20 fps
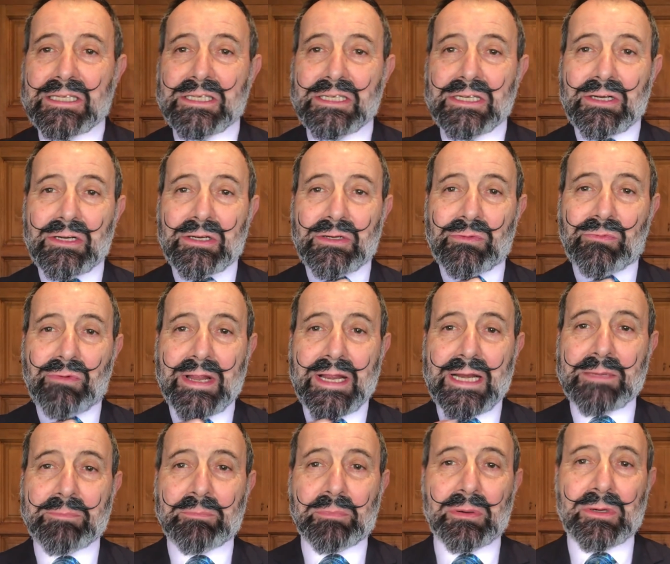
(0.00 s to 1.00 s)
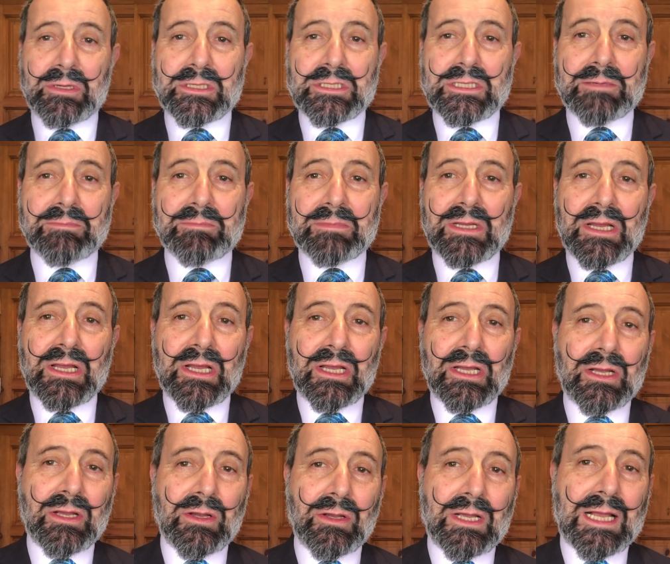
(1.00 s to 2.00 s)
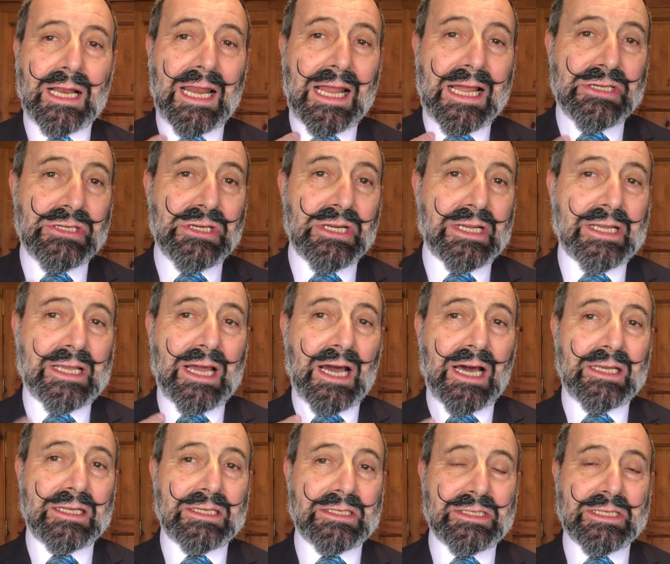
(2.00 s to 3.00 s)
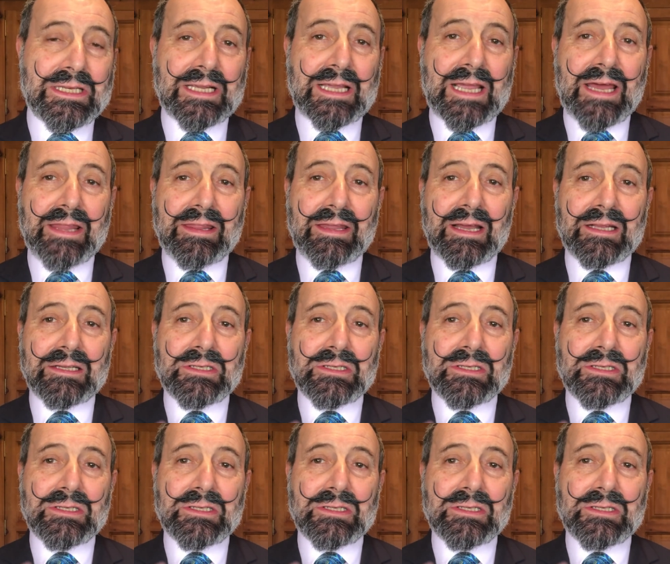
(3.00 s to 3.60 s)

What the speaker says: to really put some clashing colours together.